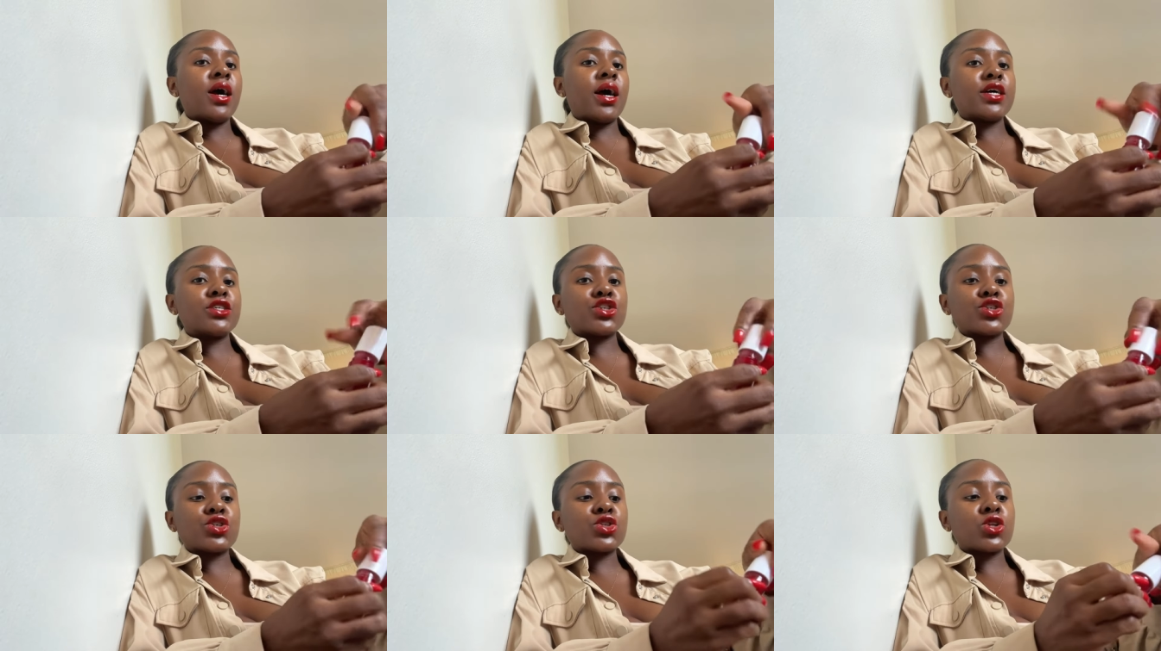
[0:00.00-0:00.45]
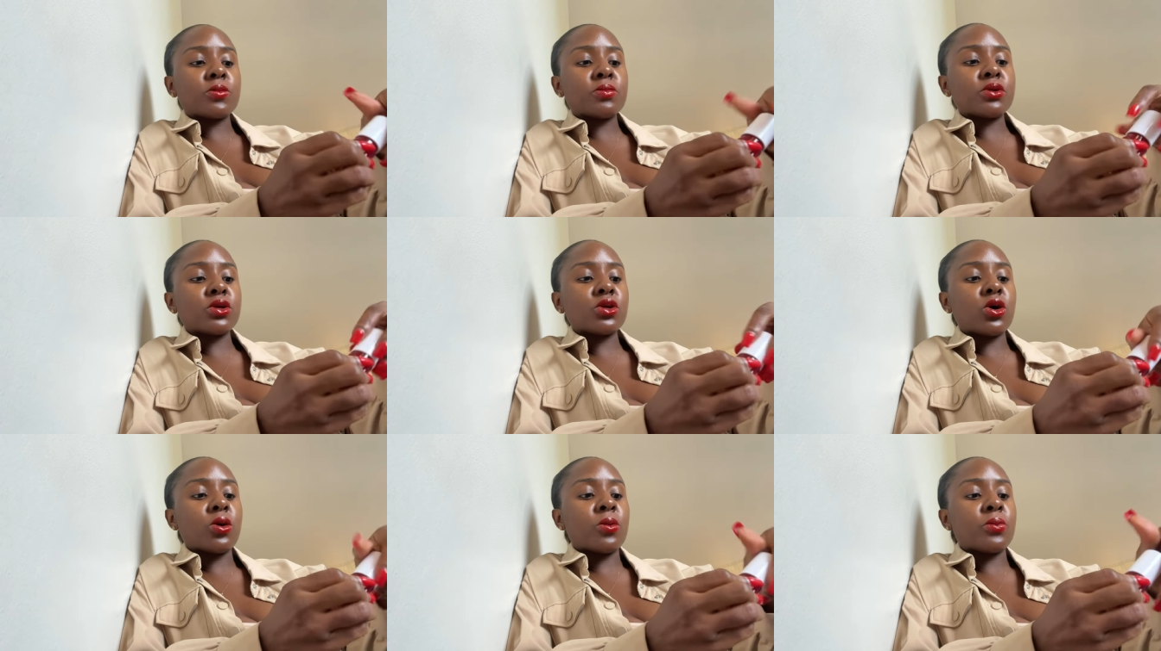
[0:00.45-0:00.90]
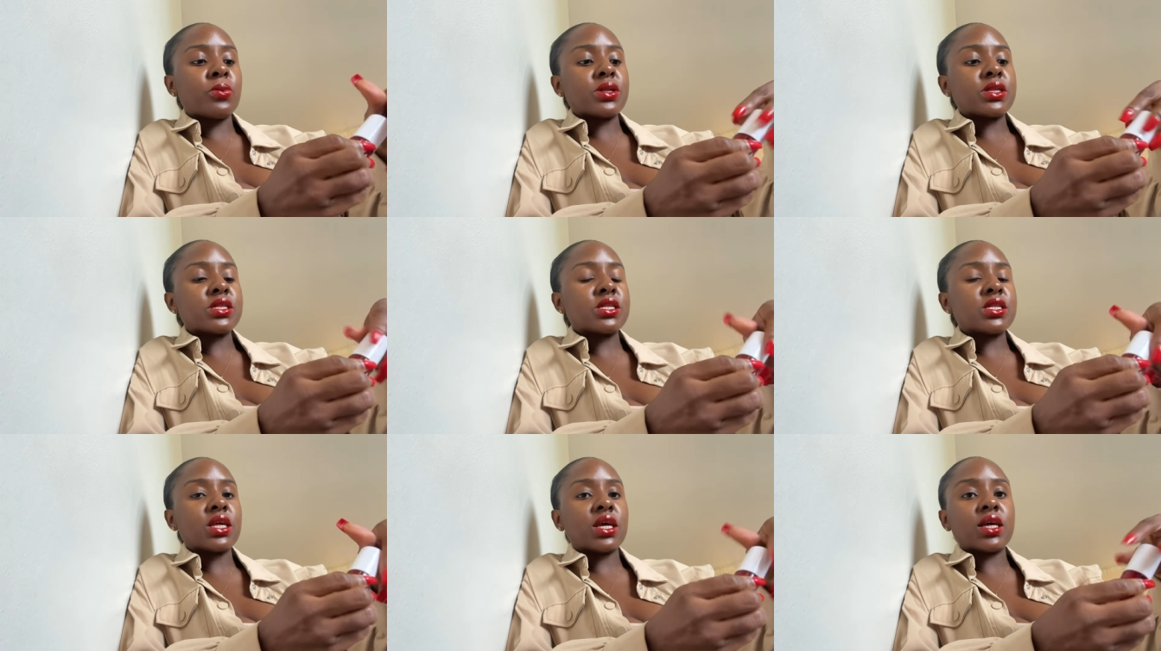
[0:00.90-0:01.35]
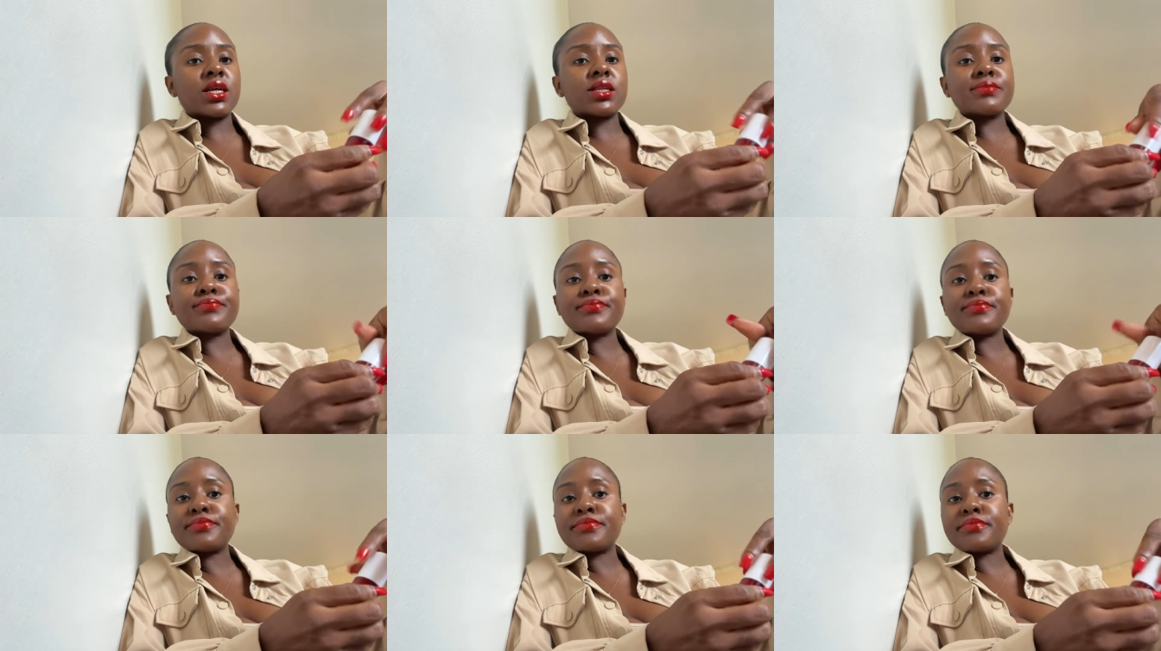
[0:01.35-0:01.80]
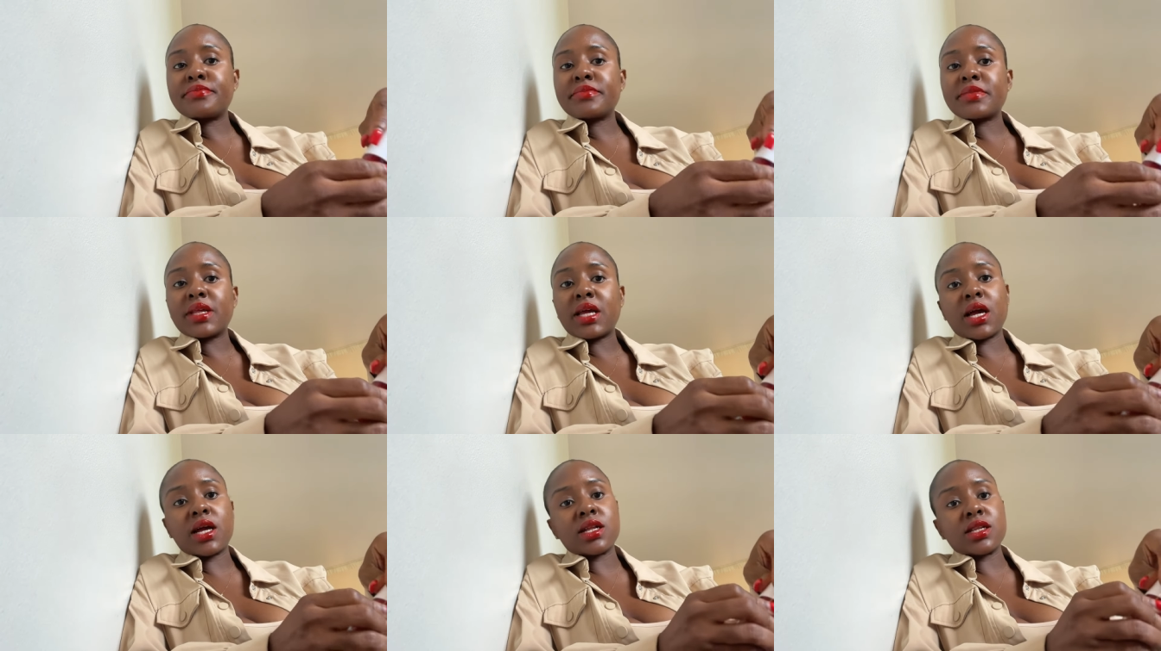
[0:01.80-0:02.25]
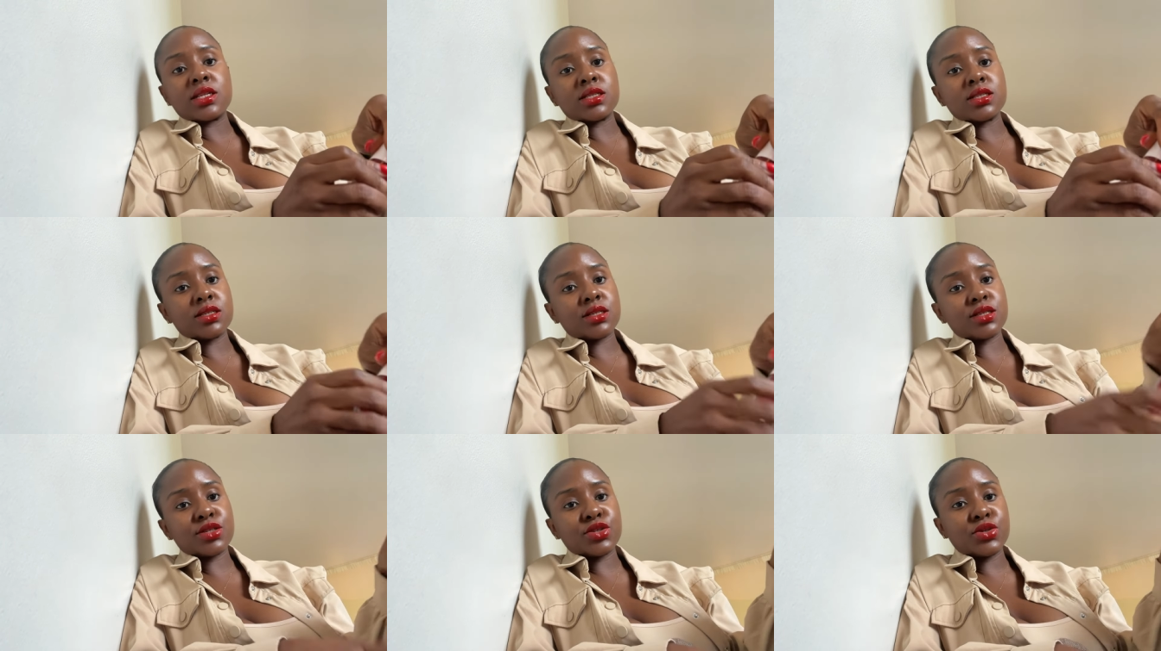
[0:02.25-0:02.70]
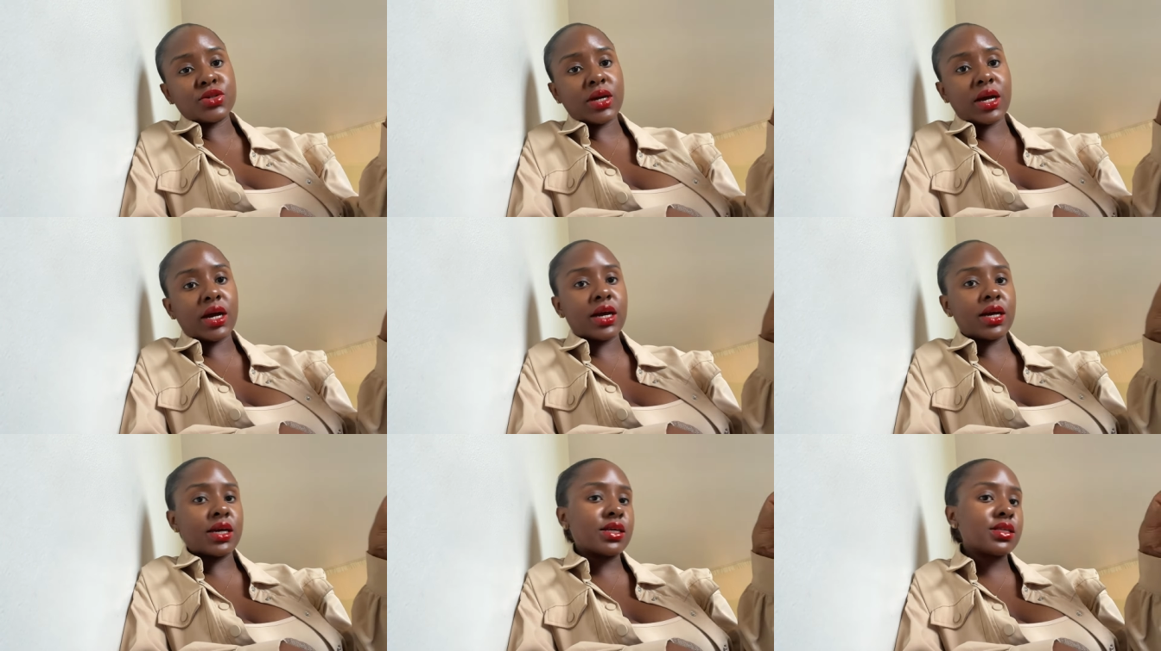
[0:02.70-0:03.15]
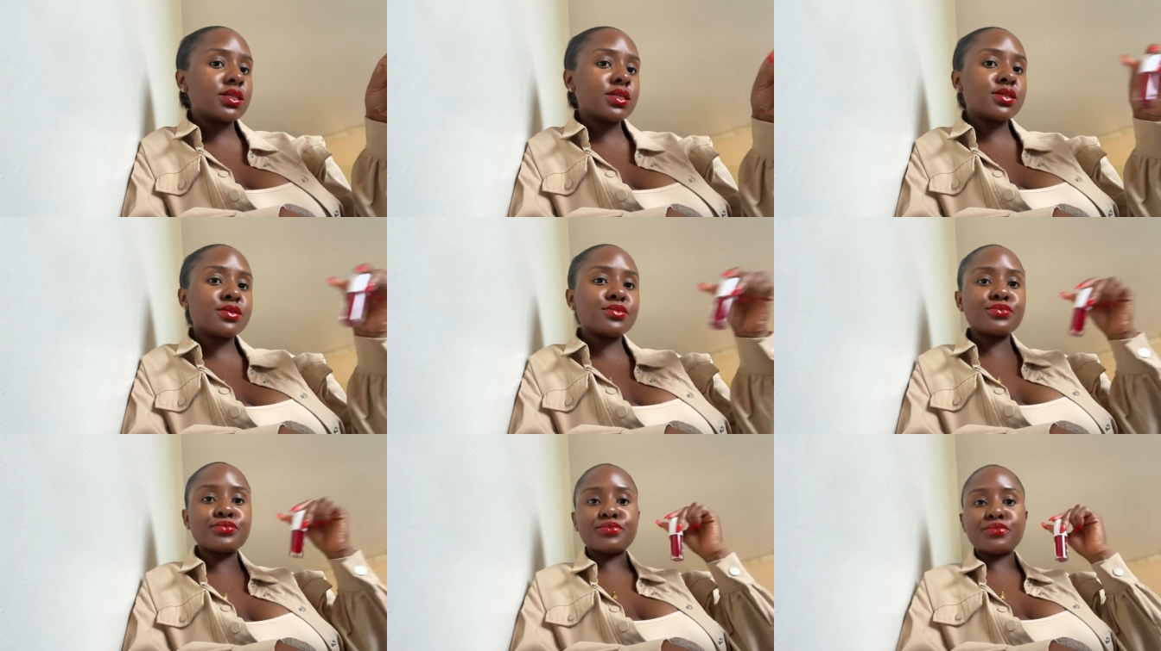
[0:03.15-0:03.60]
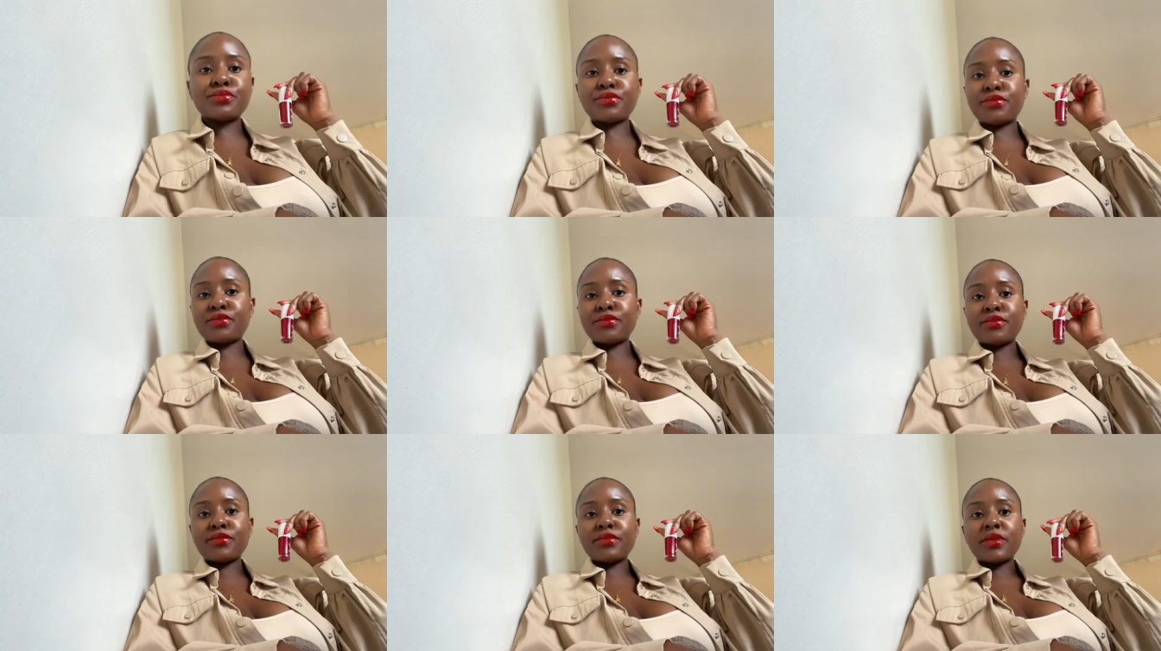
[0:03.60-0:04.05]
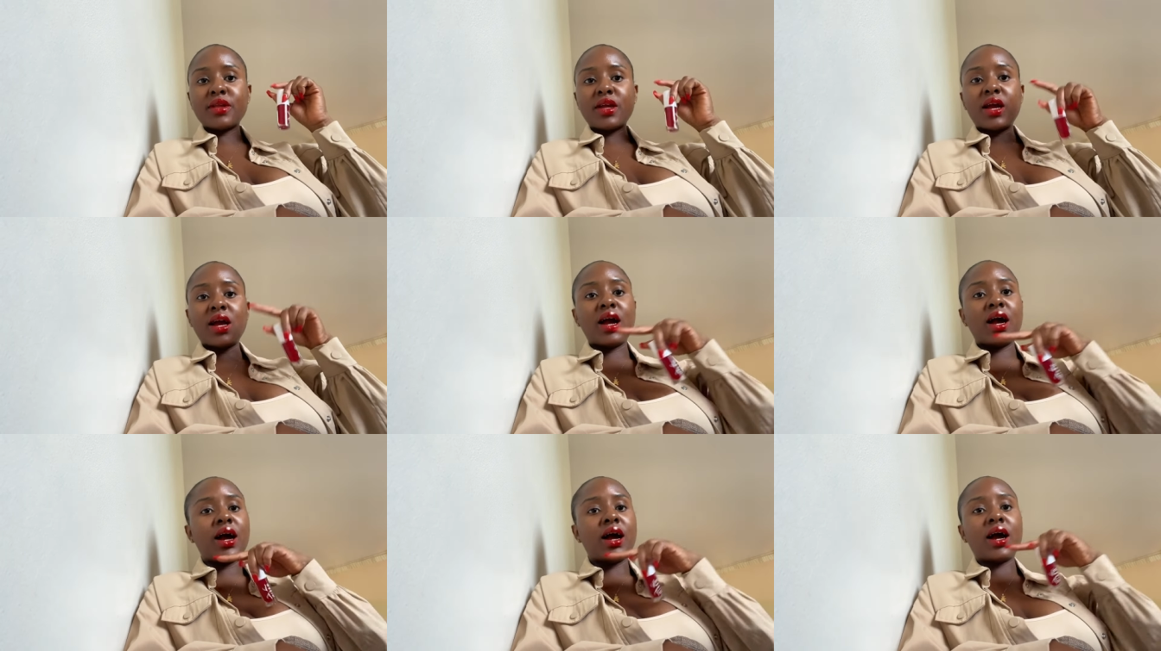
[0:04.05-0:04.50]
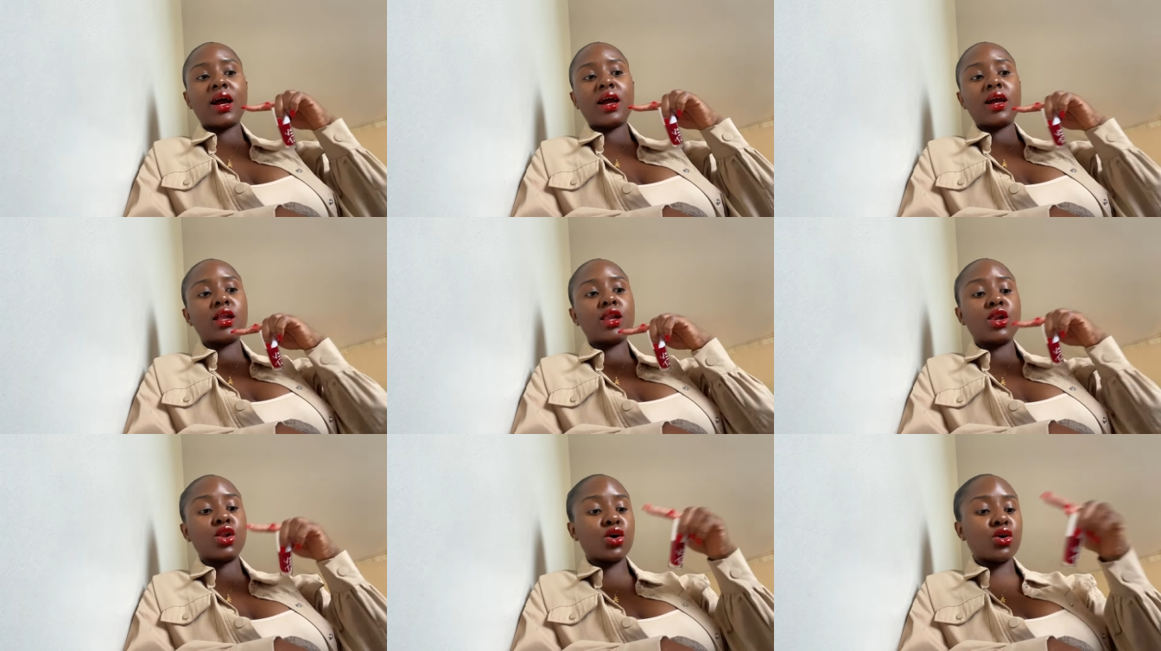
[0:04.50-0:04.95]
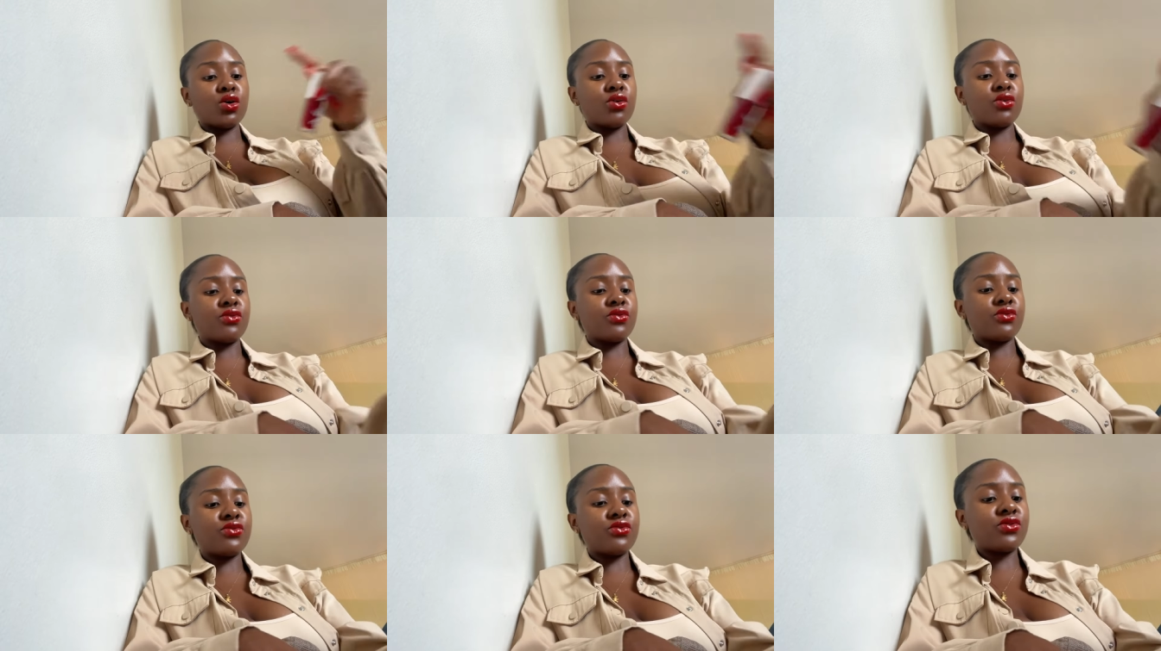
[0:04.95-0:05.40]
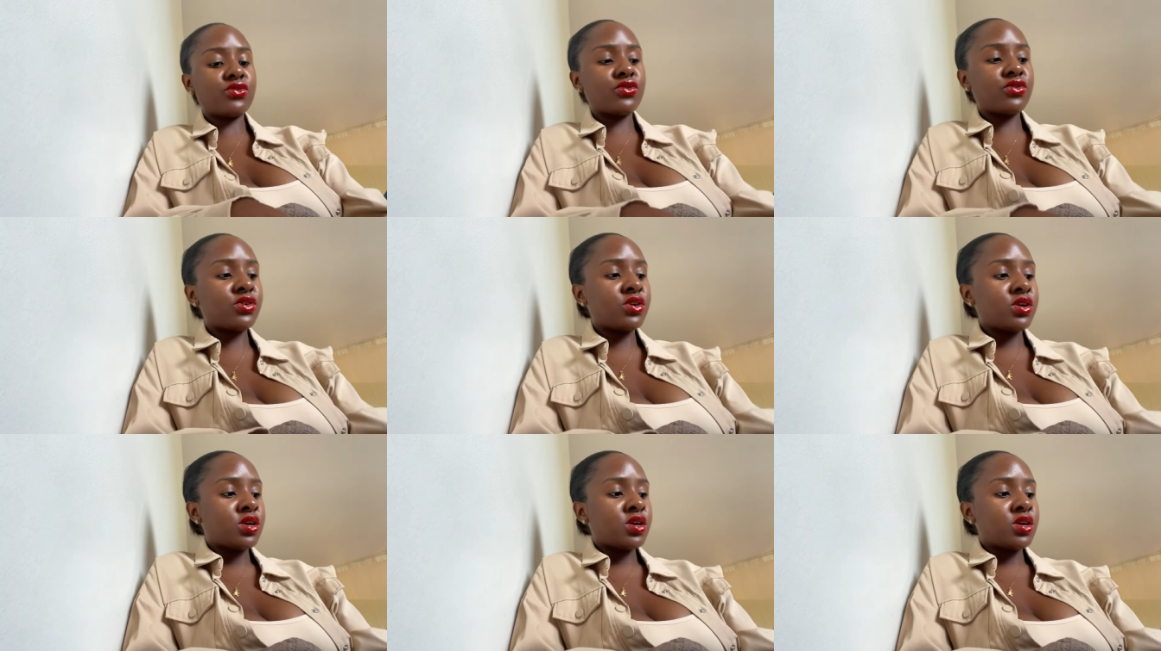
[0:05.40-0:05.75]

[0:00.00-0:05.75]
I just top it up with zinc. And you guys, I love.